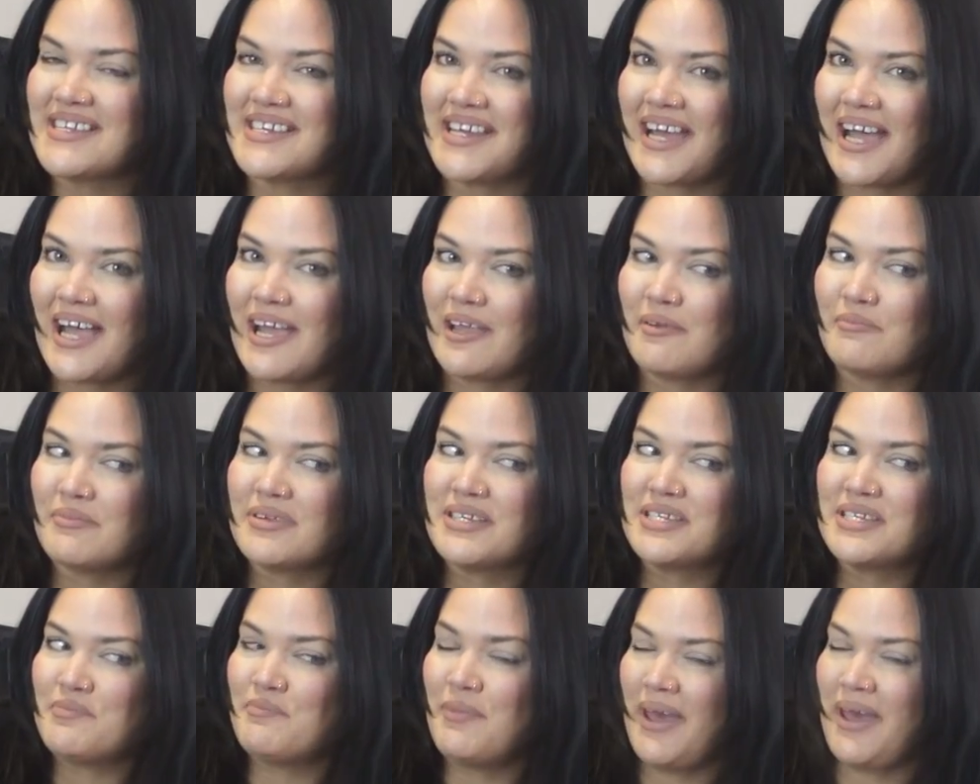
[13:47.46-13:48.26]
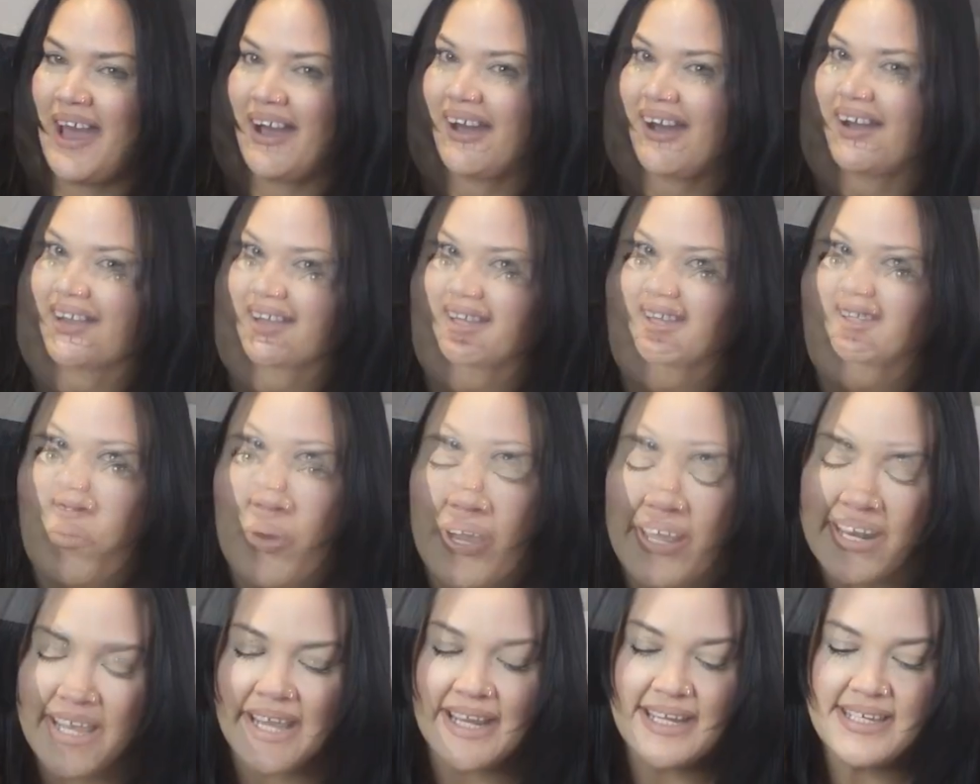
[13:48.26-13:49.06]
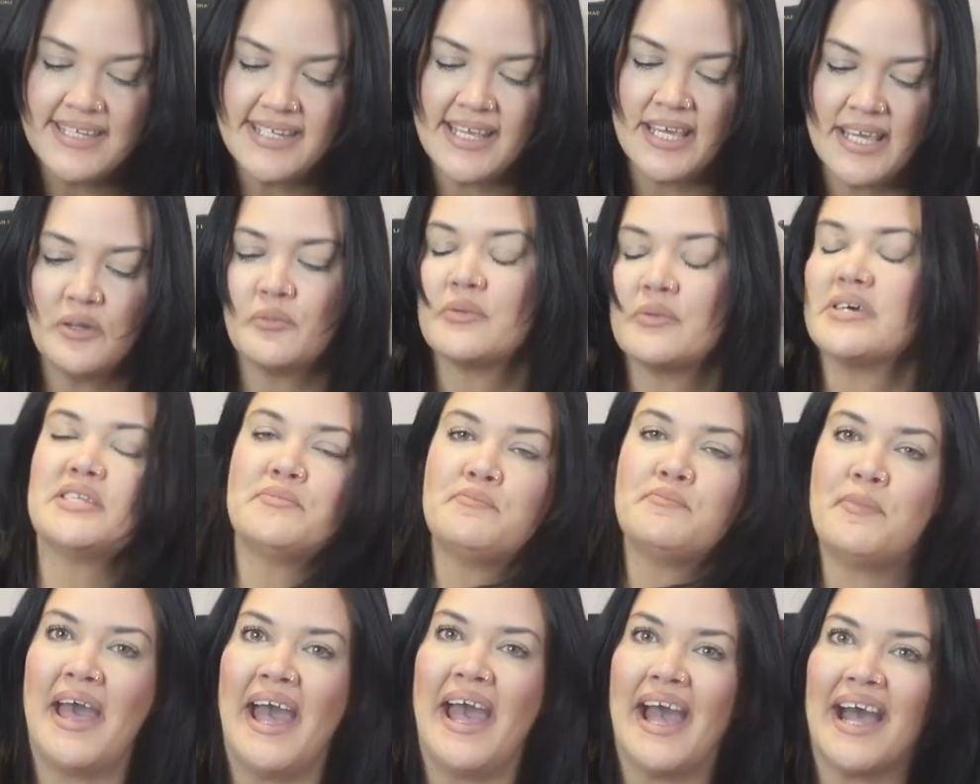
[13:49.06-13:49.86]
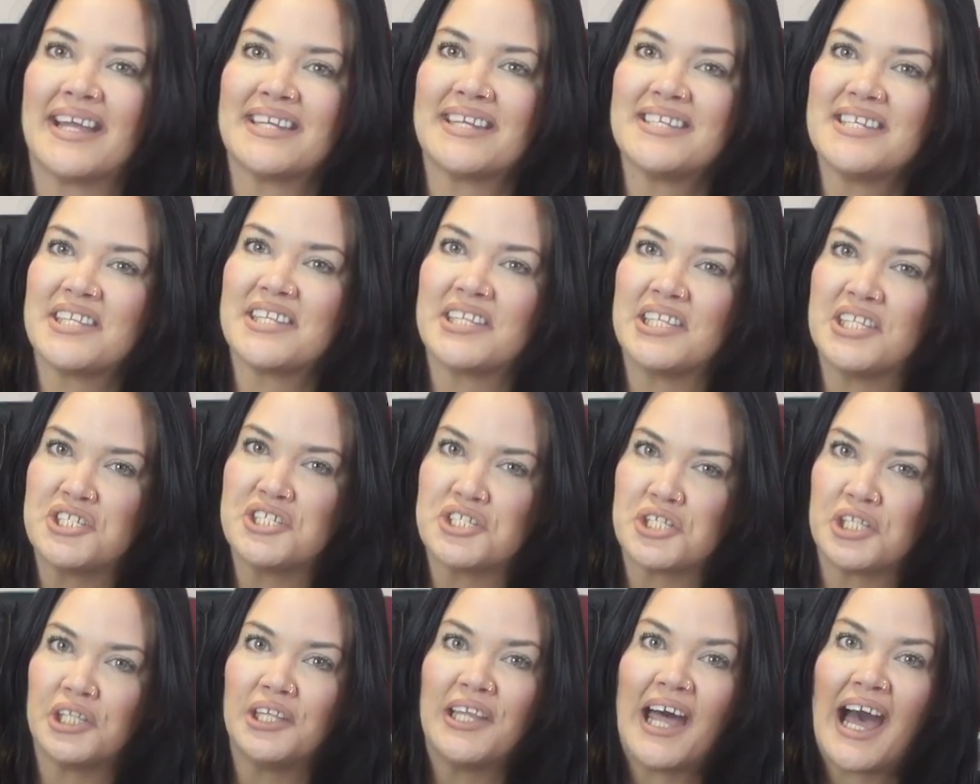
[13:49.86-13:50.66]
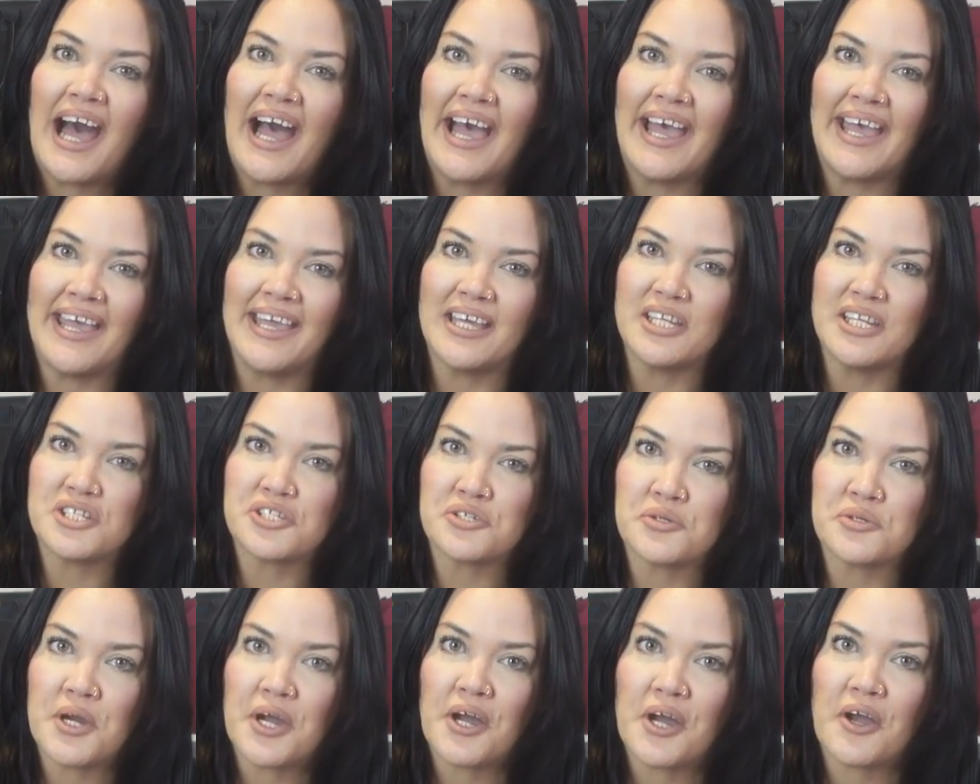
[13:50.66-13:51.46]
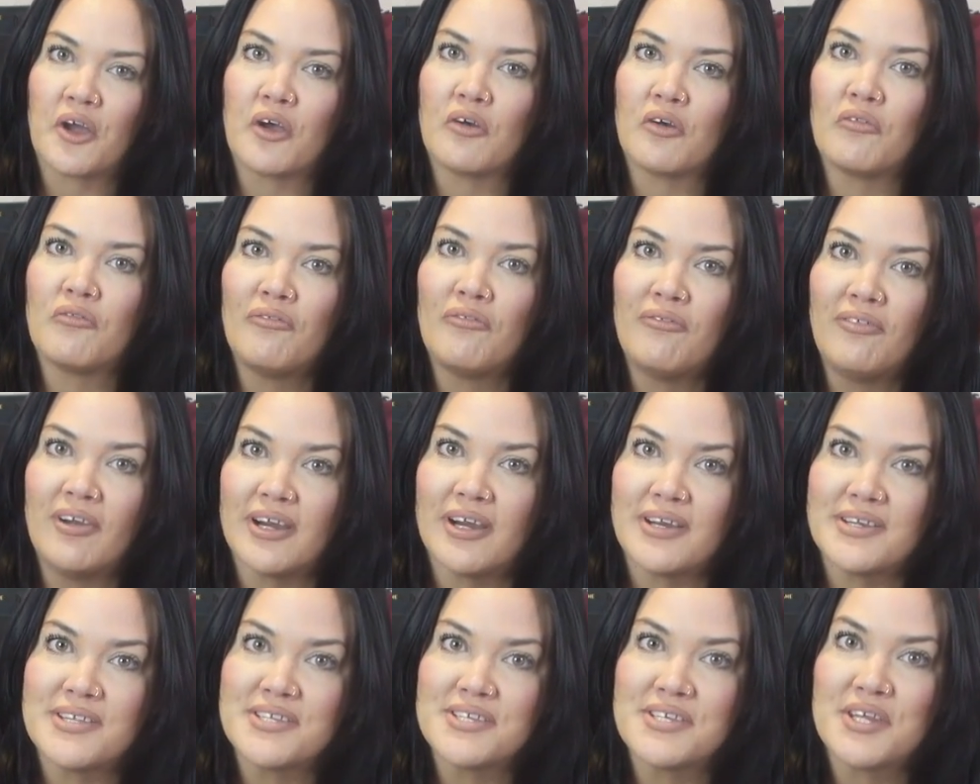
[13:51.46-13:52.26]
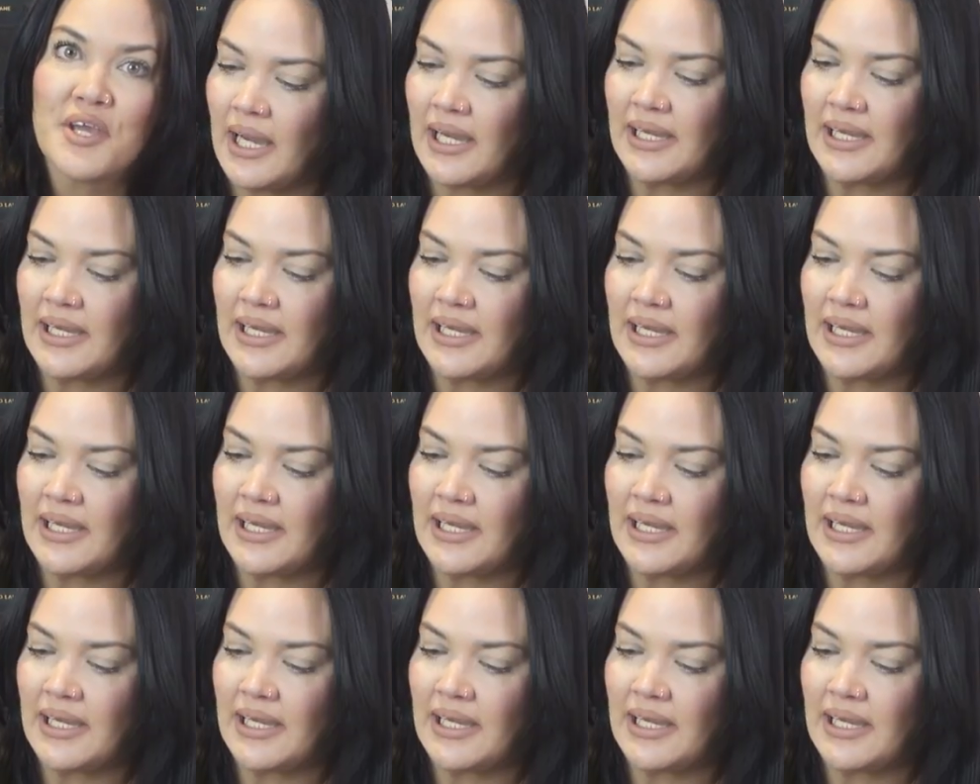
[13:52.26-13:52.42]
time to pack. What I did was packed the July trunk first.